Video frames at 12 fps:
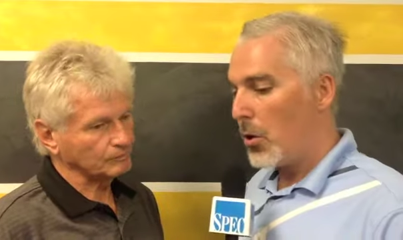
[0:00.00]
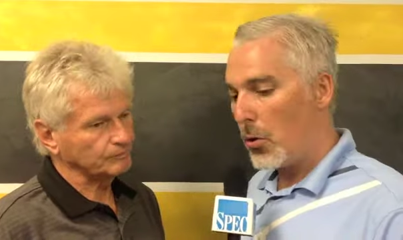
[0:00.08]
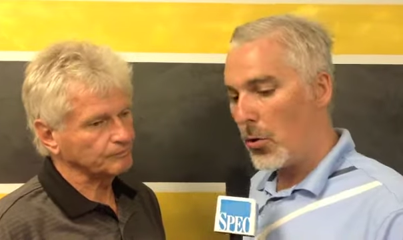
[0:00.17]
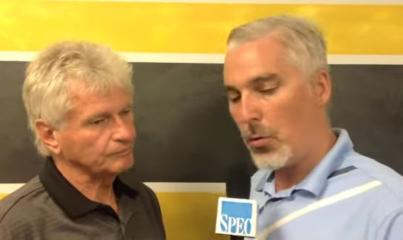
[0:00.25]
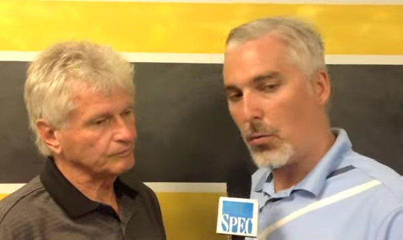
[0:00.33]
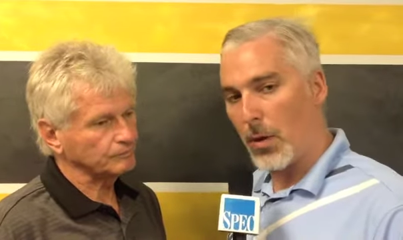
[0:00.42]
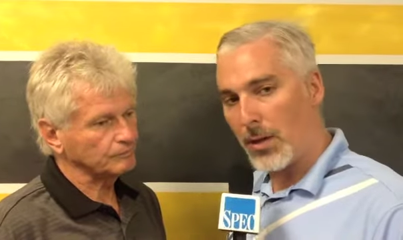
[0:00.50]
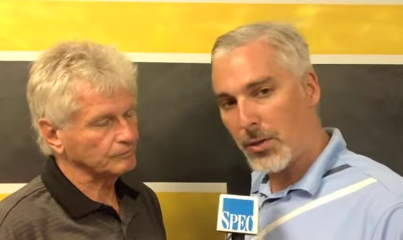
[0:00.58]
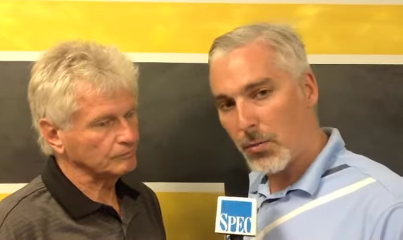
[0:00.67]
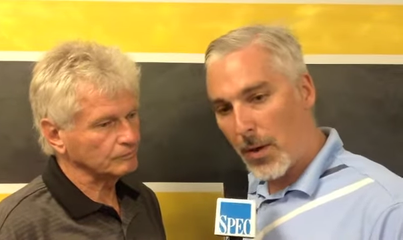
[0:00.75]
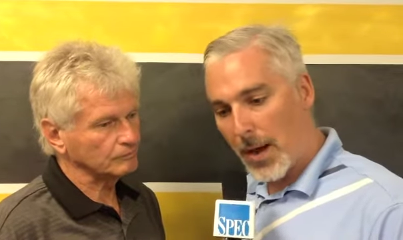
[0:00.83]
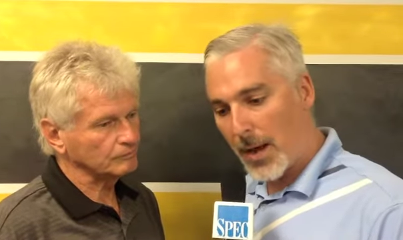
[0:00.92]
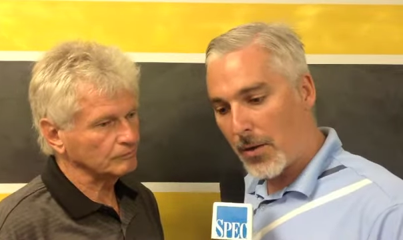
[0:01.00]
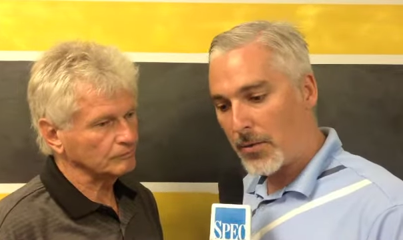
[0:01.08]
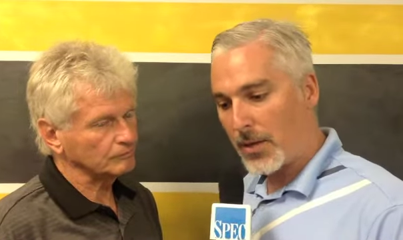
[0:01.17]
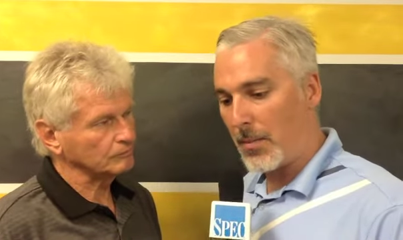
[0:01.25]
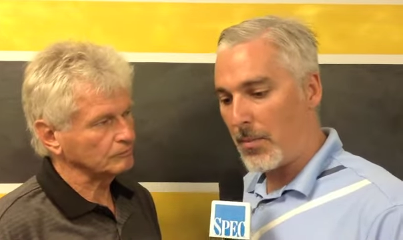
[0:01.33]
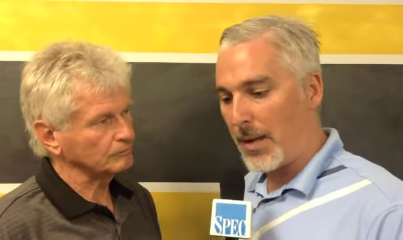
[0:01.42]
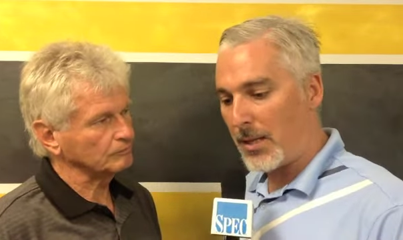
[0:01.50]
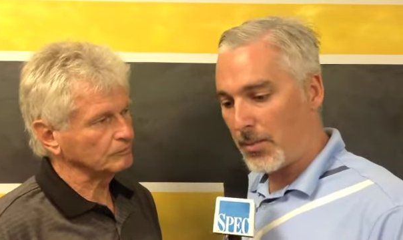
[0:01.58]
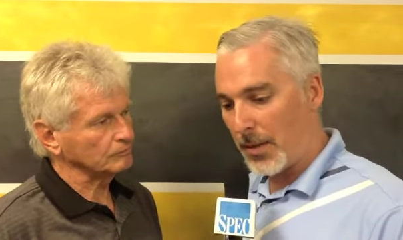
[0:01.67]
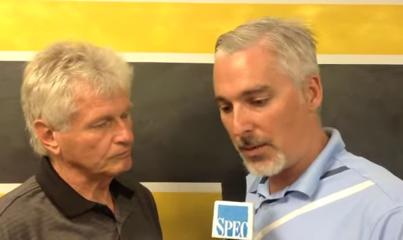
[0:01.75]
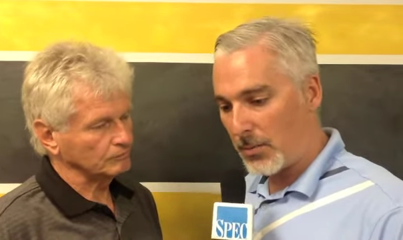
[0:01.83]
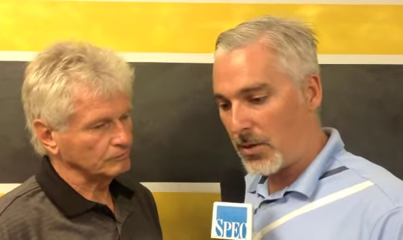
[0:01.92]
Speaker 1: who runs around and makes
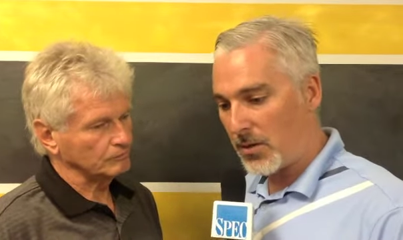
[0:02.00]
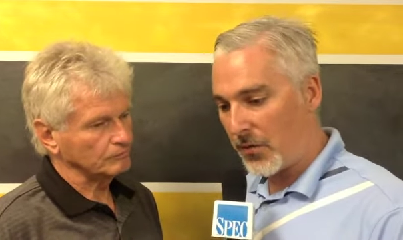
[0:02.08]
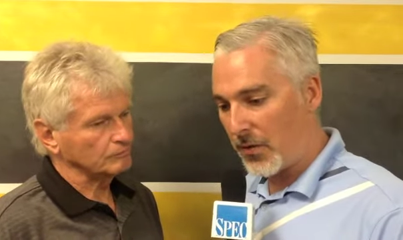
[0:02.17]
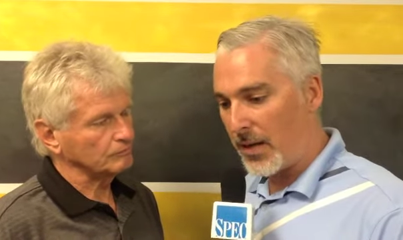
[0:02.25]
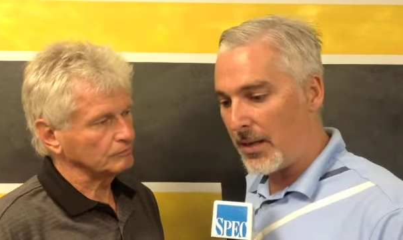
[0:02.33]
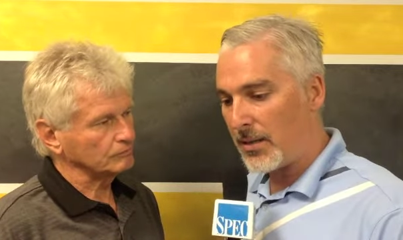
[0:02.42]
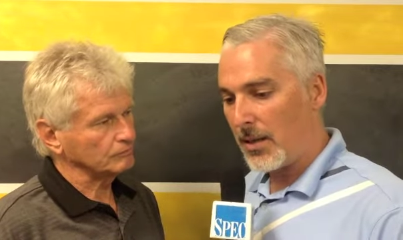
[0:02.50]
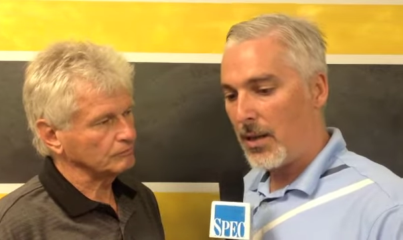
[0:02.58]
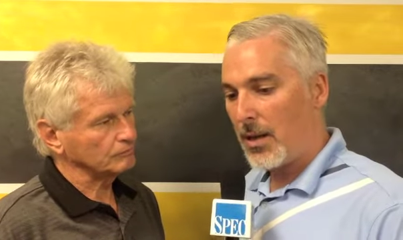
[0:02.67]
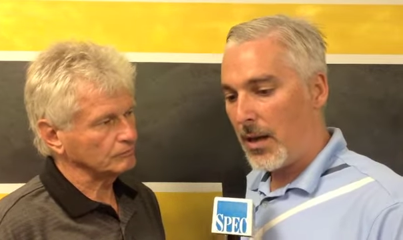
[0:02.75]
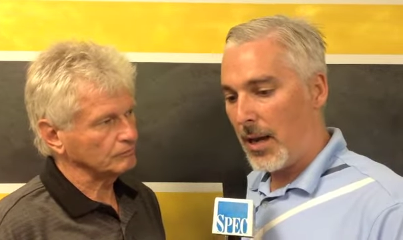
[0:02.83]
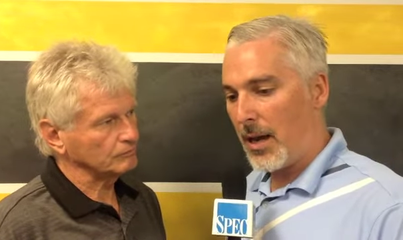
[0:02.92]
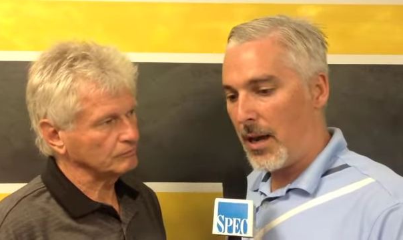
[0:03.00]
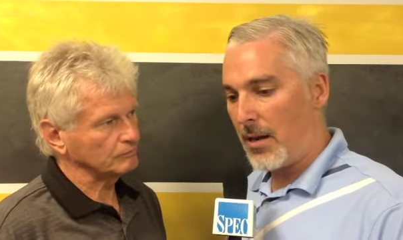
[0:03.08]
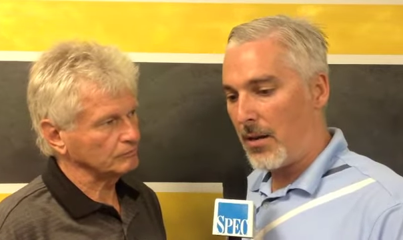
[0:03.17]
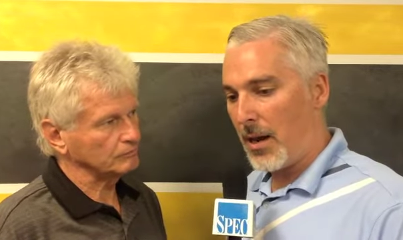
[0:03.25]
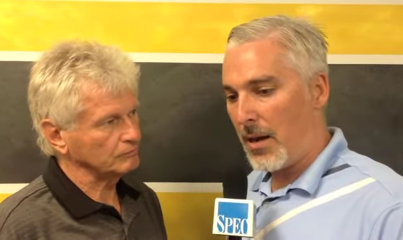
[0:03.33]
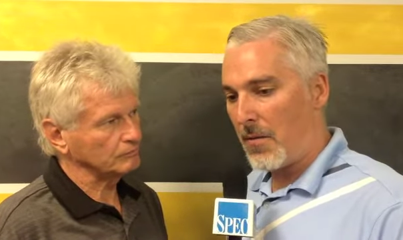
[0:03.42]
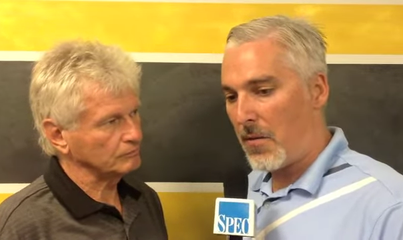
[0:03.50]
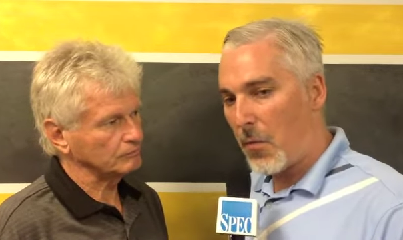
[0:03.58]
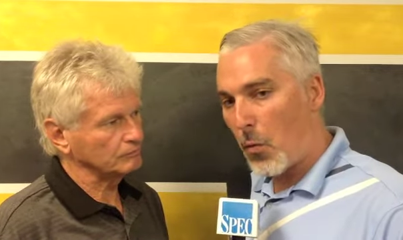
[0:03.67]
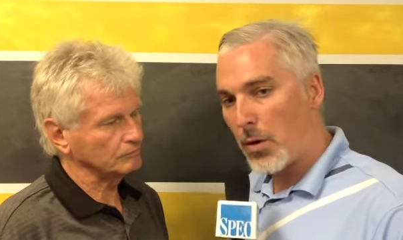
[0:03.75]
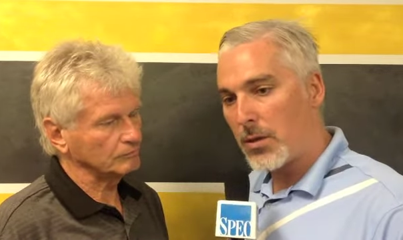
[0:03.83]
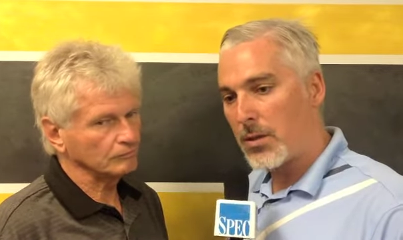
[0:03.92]
plays with his feet and and
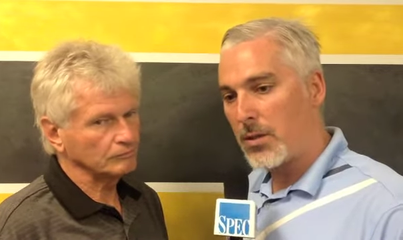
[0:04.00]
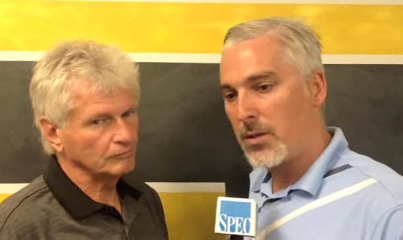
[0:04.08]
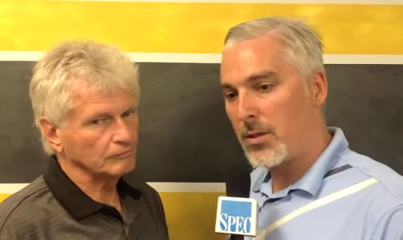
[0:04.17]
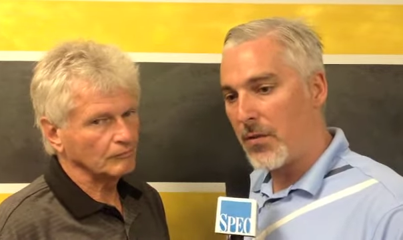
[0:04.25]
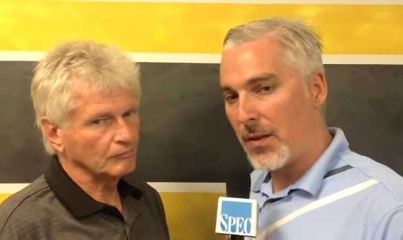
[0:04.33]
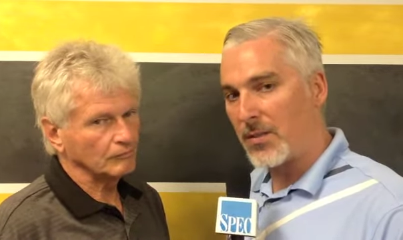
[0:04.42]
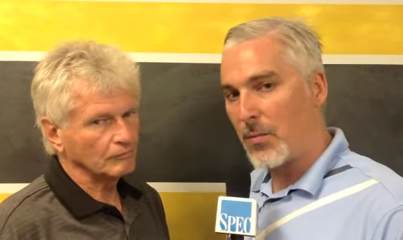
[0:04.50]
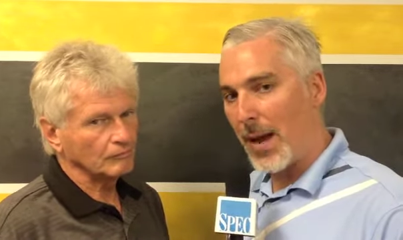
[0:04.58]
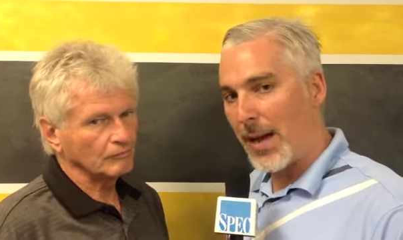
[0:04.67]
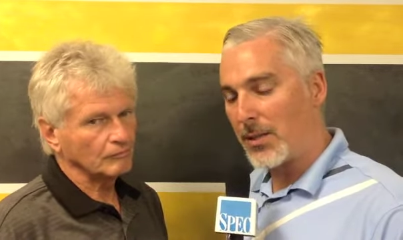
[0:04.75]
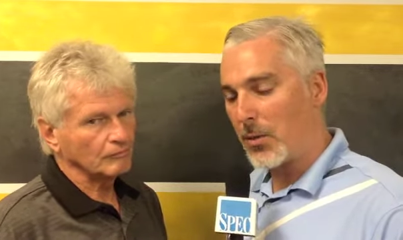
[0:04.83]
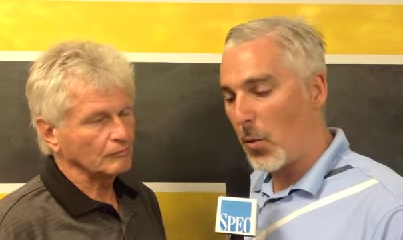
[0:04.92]
forces defensive backs to